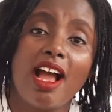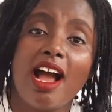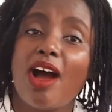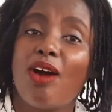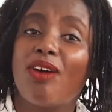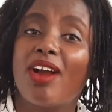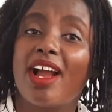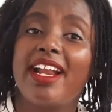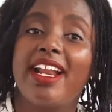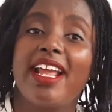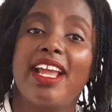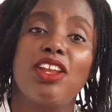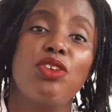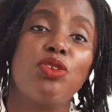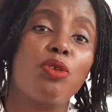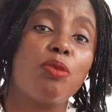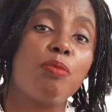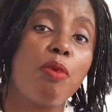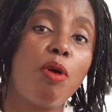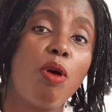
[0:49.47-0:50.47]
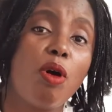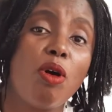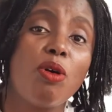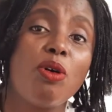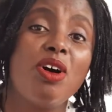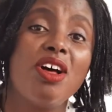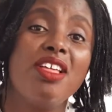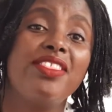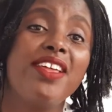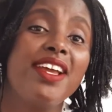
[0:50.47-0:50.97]
How can I know
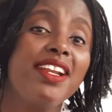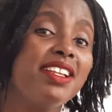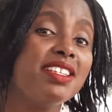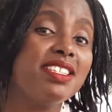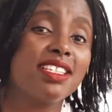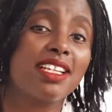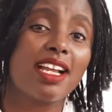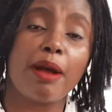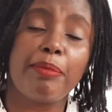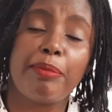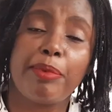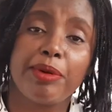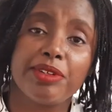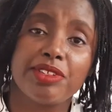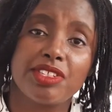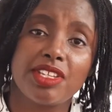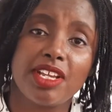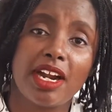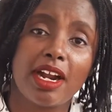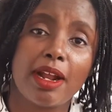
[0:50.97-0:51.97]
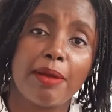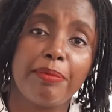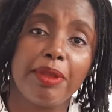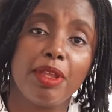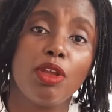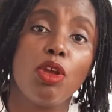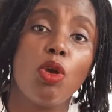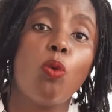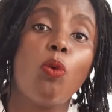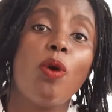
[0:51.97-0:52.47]
more? That is couples therapy.
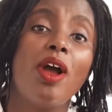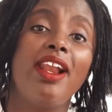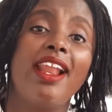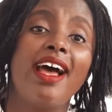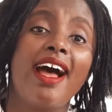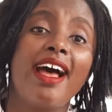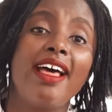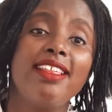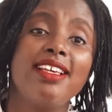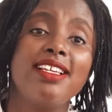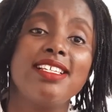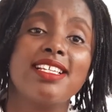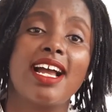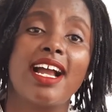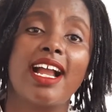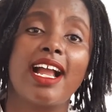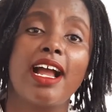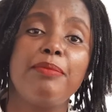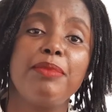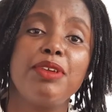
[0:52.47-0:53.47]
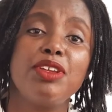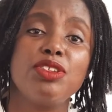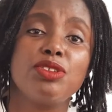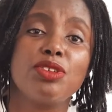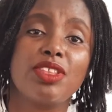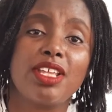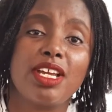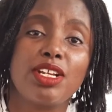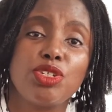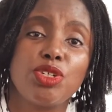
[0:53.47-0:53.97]
While others are coming so
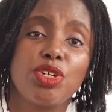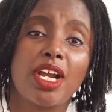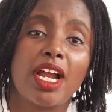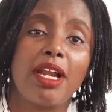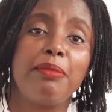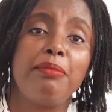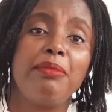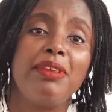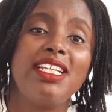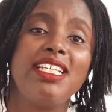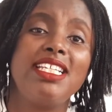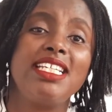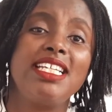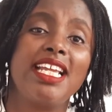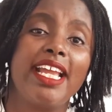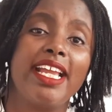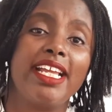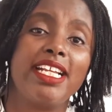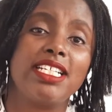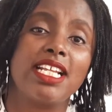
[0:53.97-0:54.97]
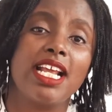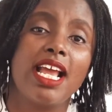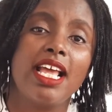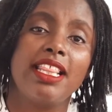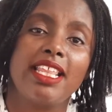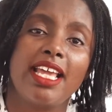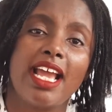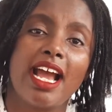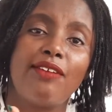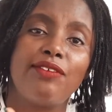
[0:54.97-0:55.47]
that you can mediate.
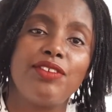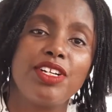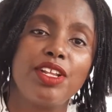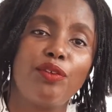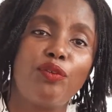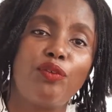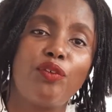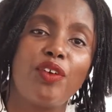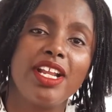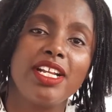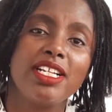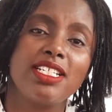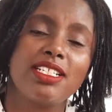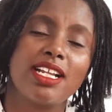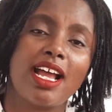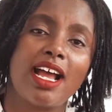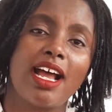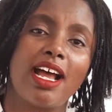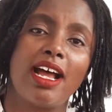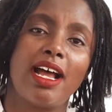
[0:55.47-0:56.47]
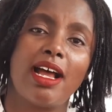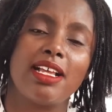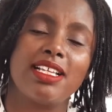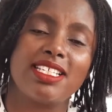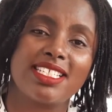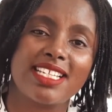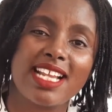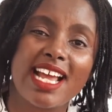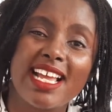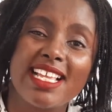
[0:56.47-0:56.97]
They have different
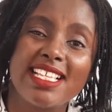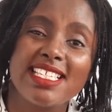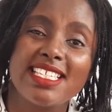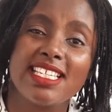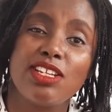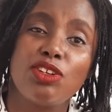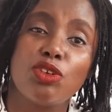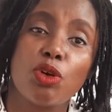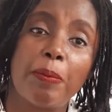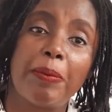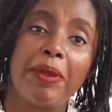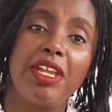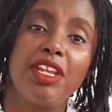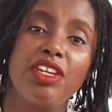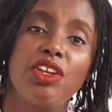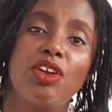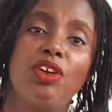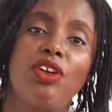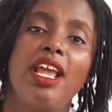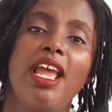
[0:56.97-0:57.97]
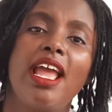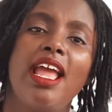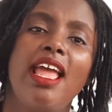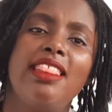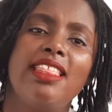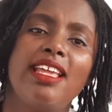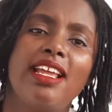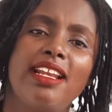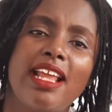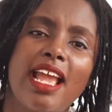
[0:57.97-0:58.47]
stance in opinion, and
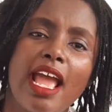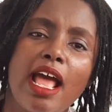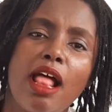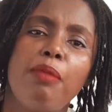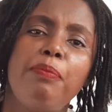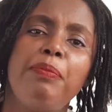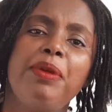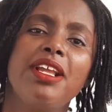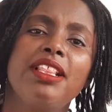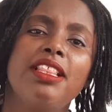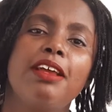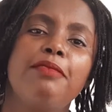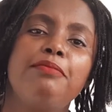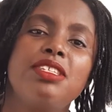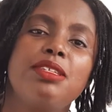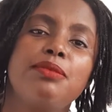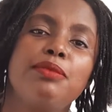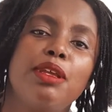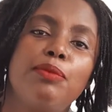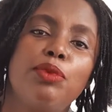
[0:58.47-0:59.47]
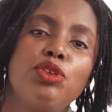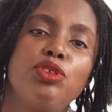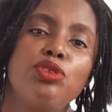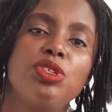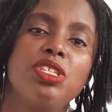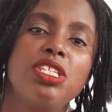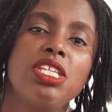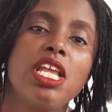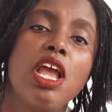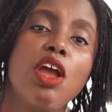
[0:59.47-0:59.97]
then helping them to be able to
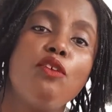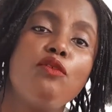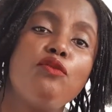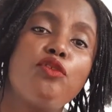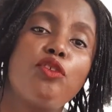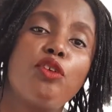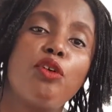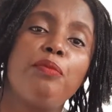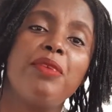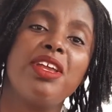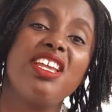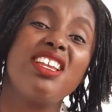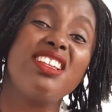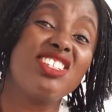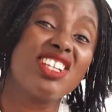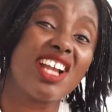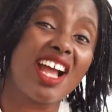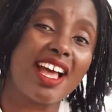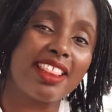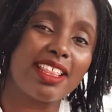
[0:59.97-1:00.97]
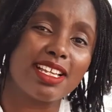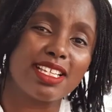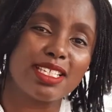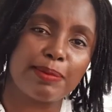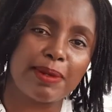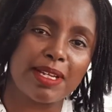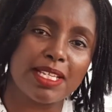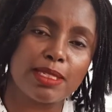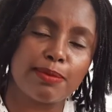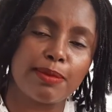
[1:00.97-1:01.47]
see from each other's
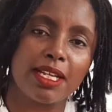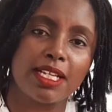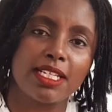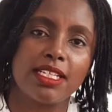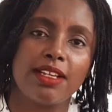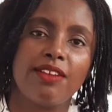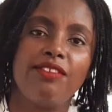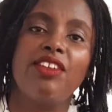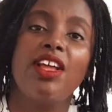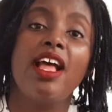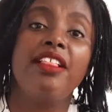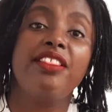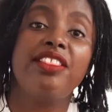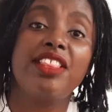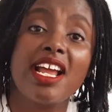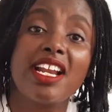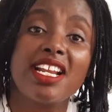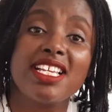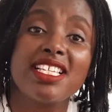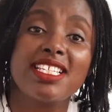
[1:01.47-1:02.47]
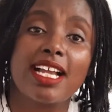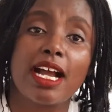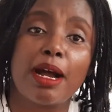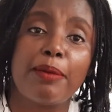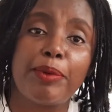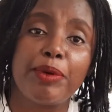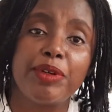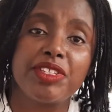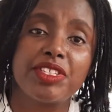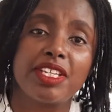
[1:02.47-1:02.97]
perspective. That is
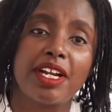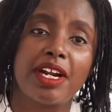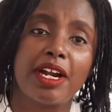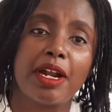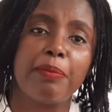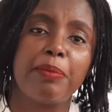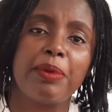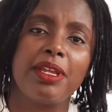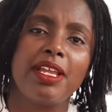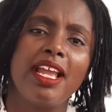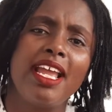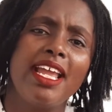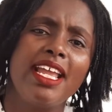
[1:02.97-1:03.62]
couples therapy.